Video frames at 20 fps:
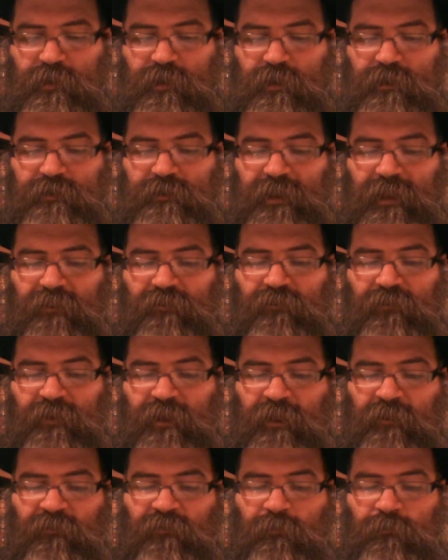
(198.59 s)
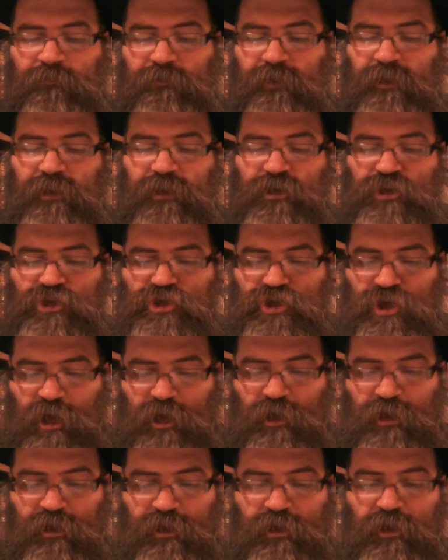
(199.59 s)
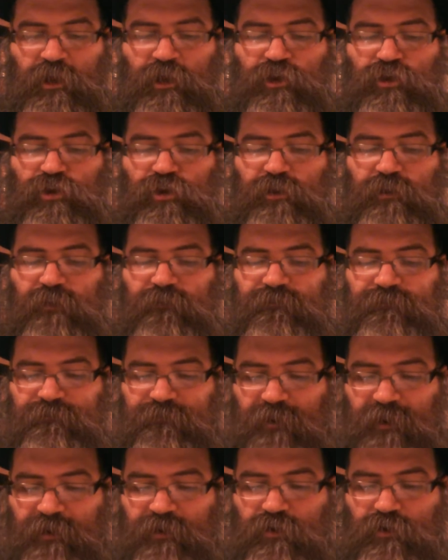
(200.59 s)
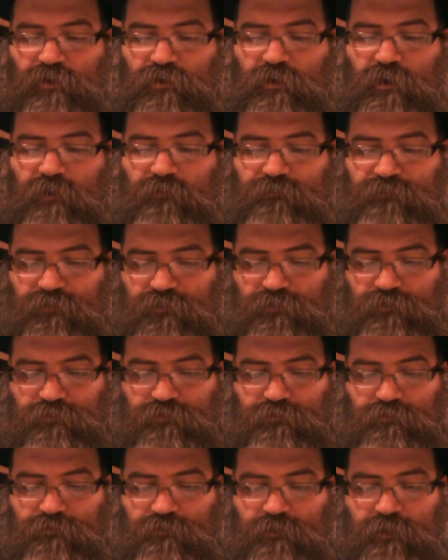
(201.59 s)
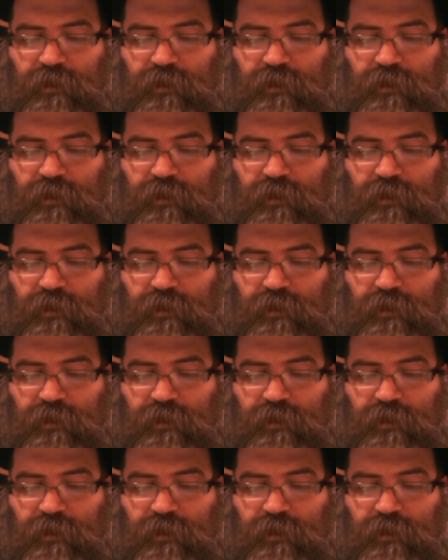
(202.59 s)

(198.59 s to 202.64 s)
And that's the concept leishai, to the fire of Yud.